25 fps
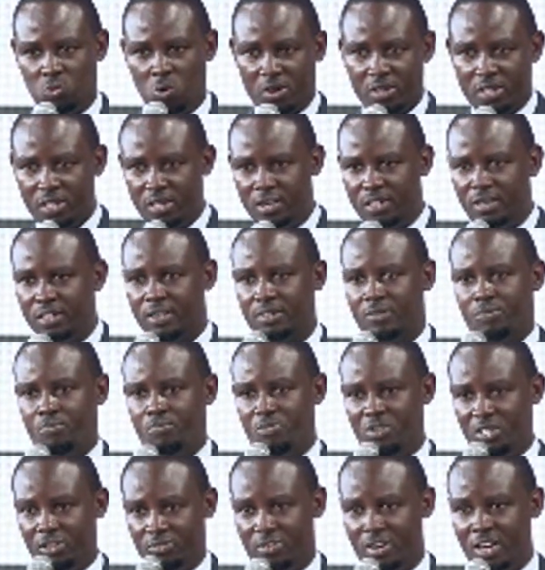I was walking,
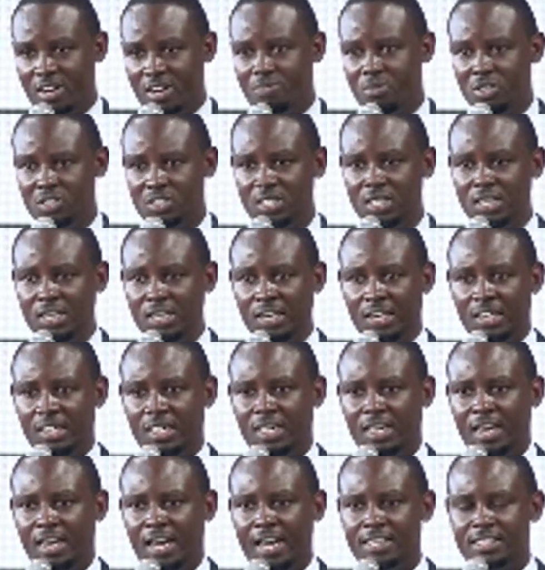very
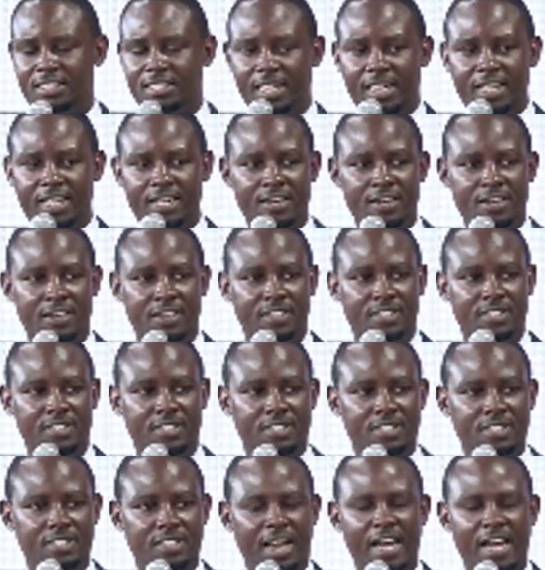busy, and said,
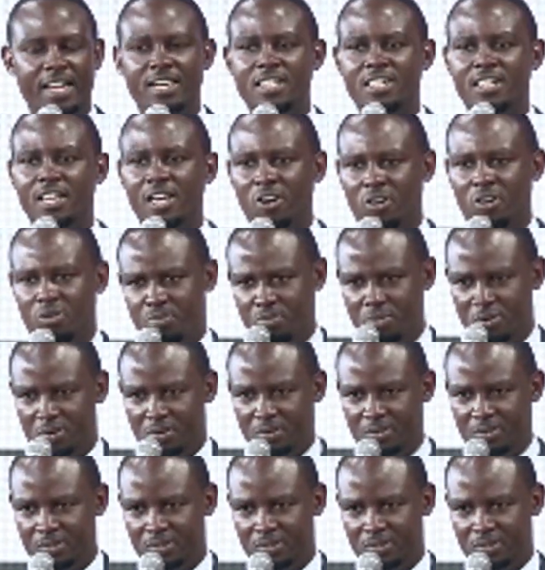I need help.